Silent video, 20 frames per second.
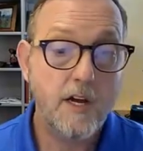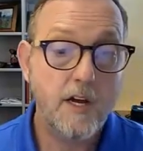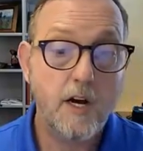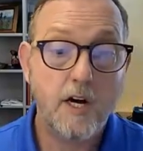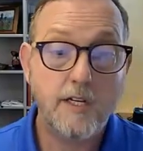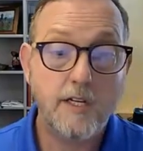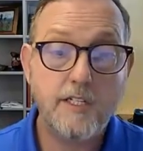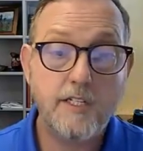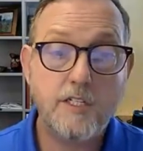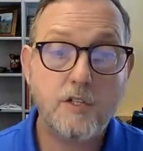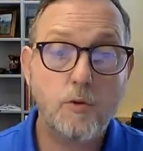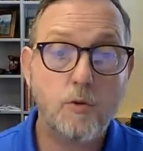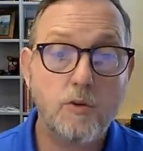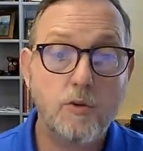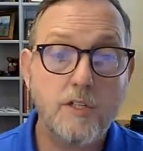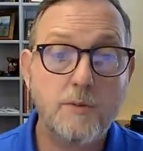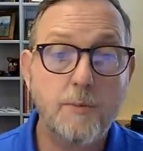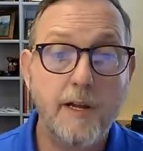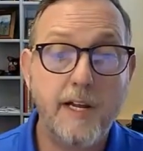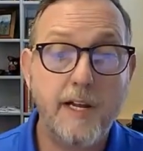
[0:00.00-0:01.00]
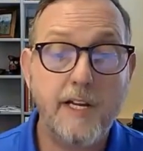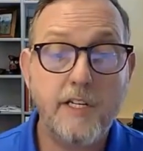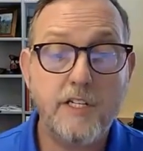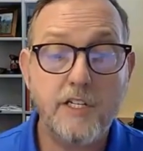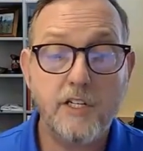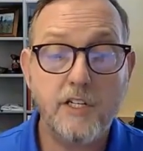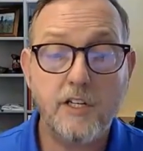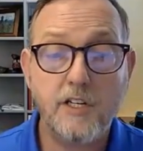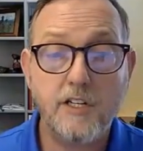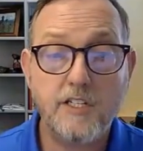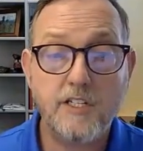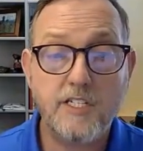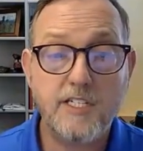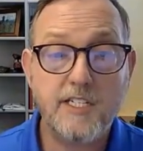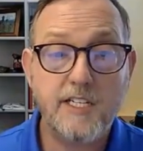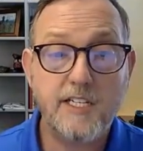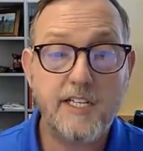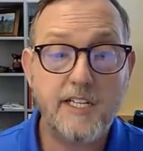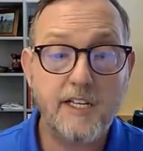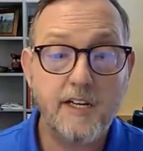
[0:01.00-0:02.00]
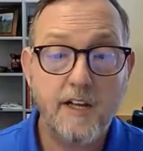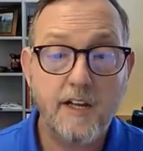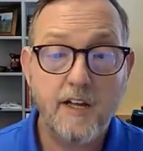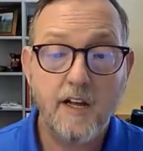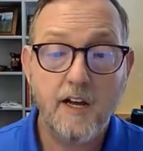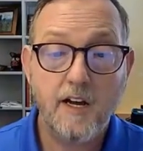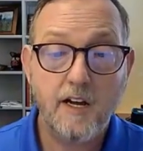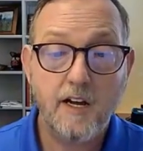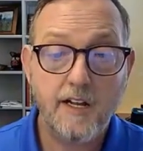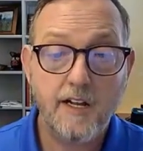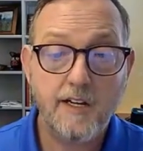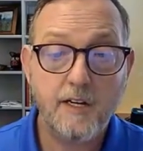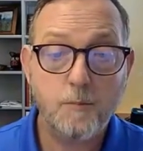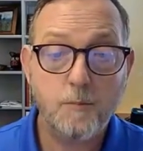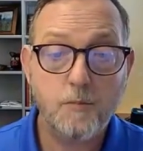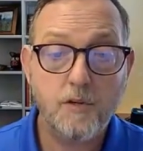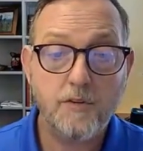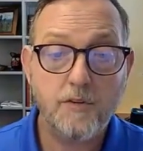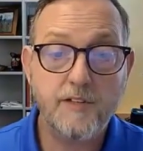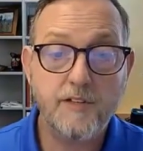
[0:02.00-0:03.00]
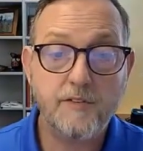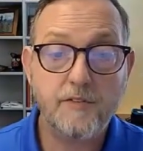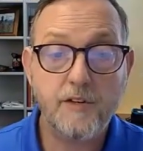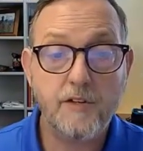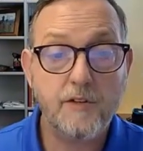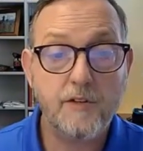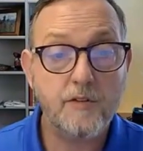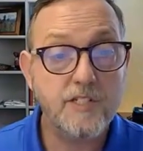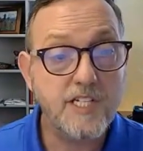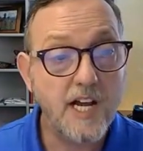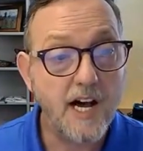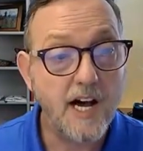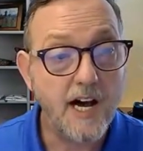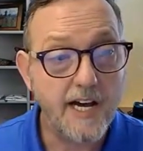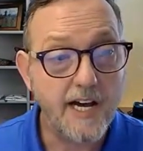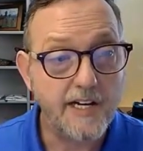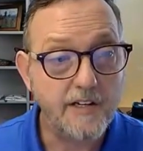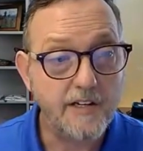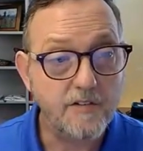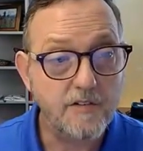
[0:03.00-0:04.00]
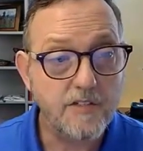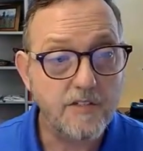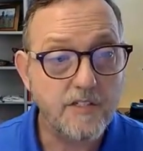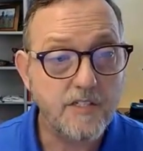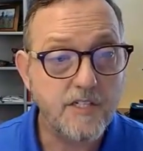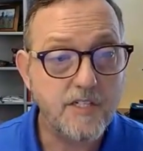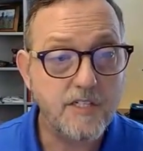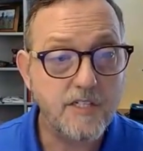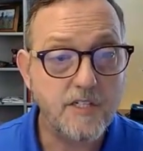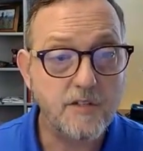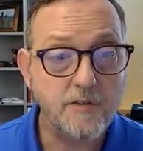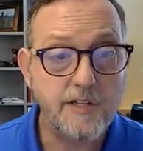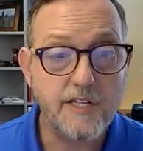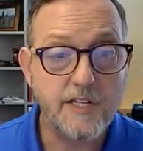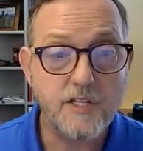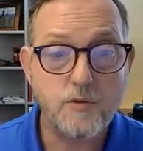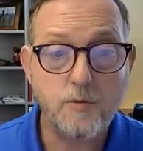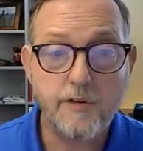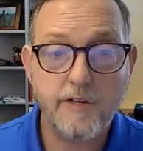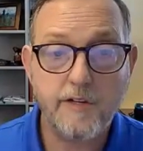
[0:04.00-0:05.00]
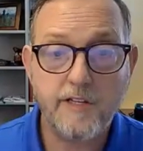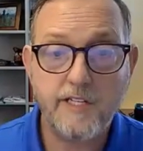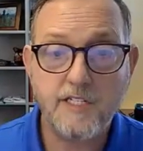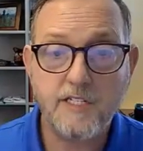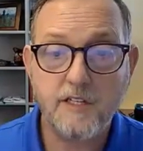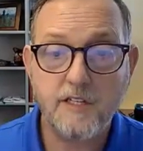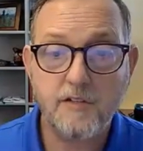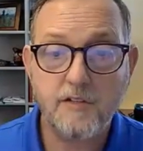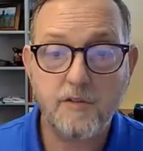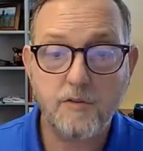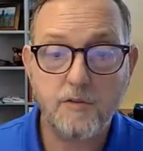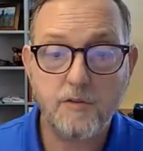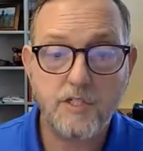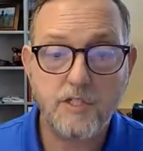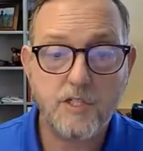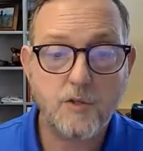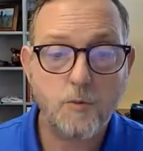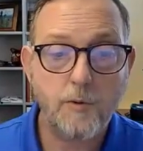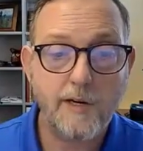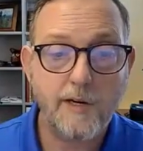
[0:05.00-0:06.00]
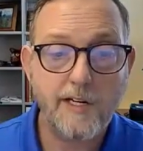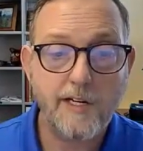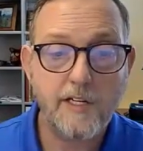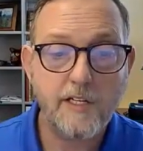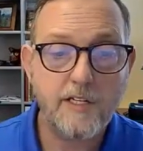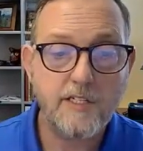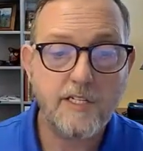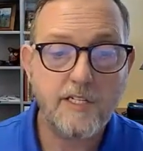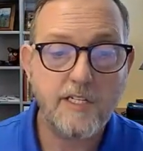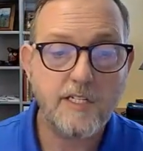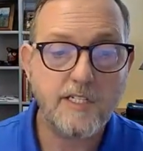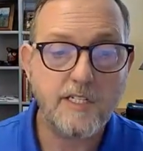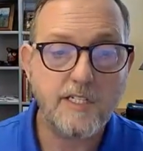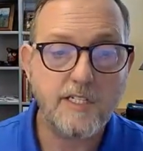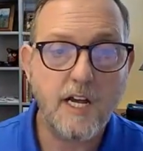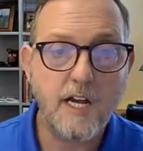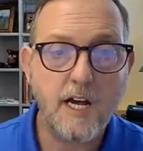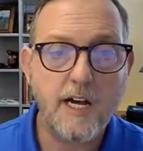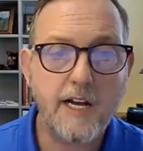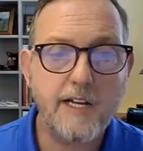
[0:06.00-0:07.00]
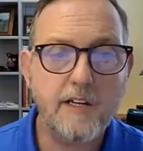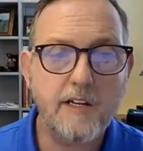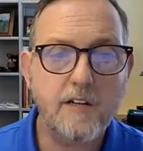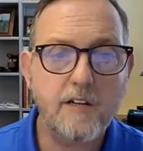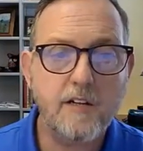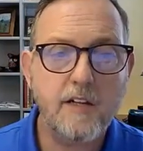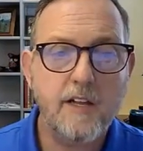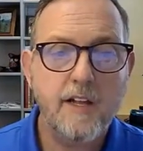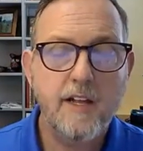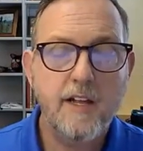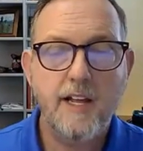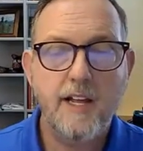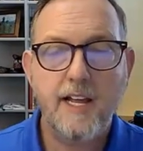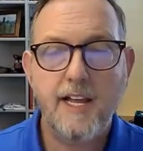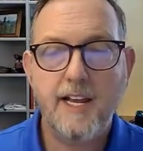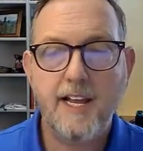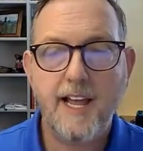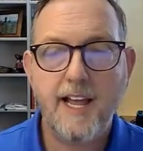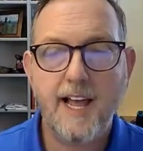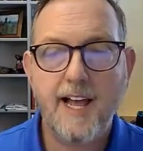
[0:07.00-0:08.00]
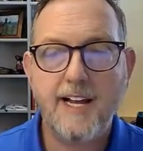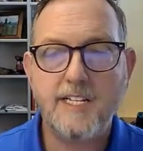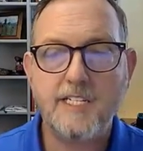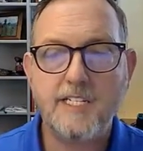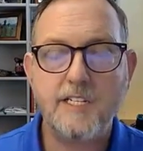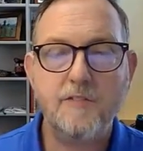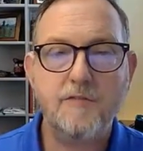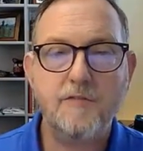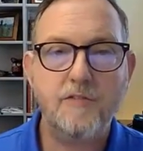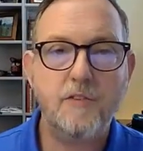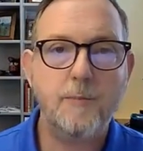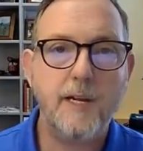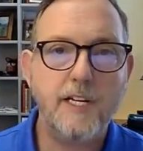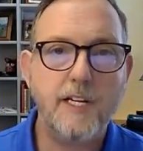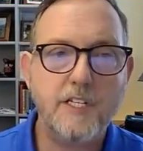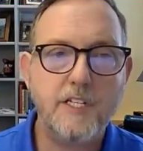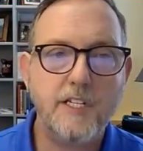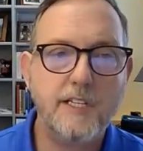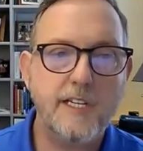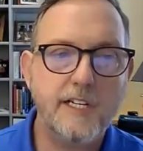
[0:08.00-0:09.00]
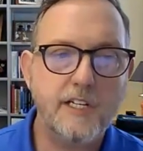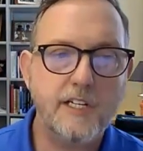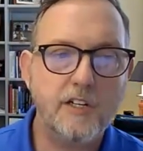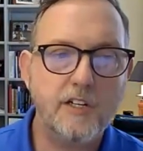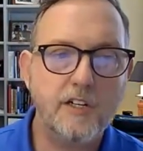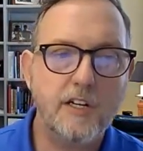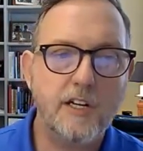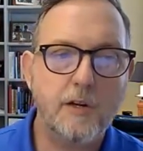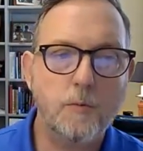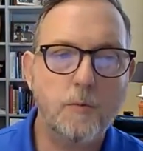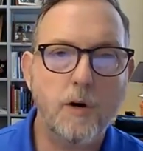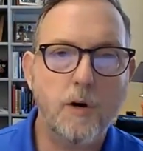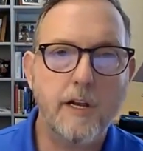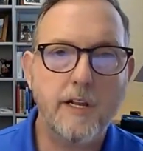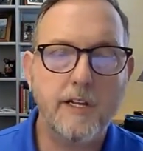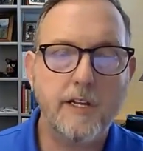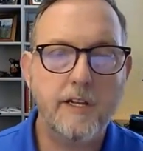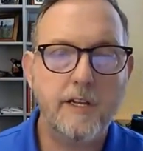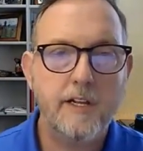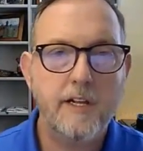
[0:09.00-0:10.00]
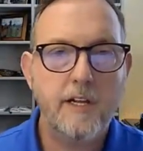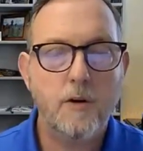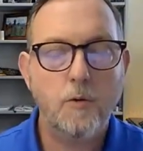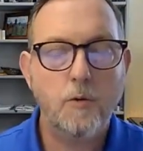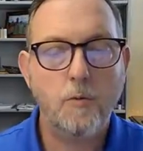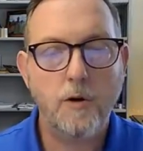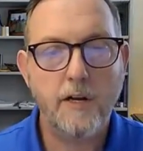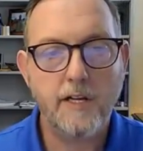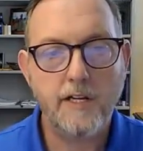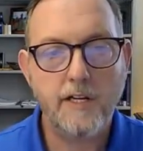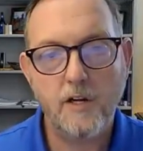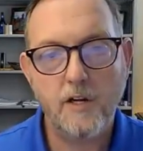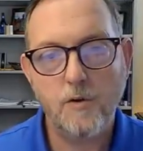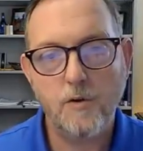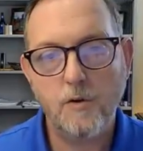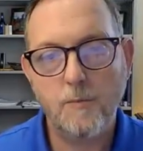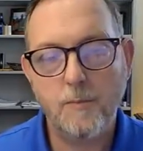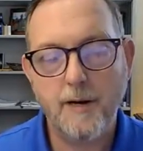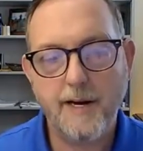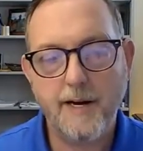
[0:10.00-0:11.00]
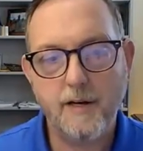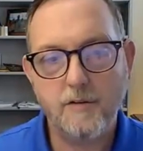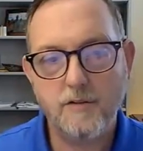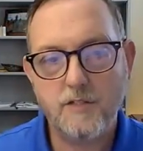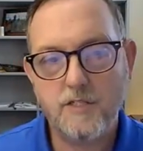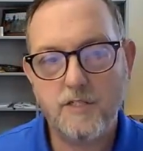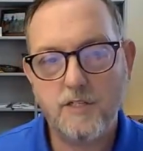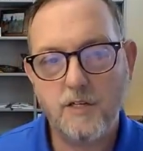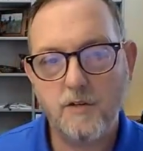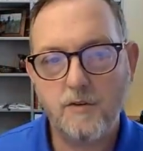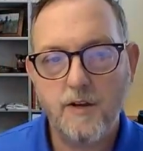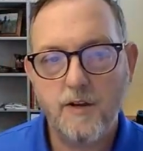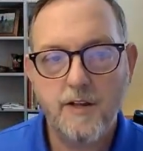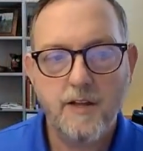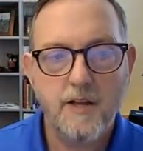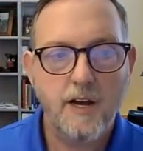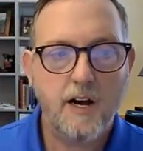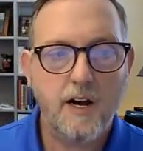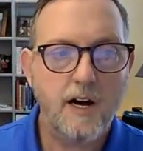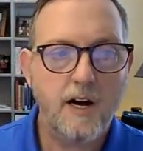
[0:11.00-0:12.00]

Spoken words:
On this course page, you're going to see a number of different tiles. So each one of these little squares is a tile, and it has information that you're going to want to know about. So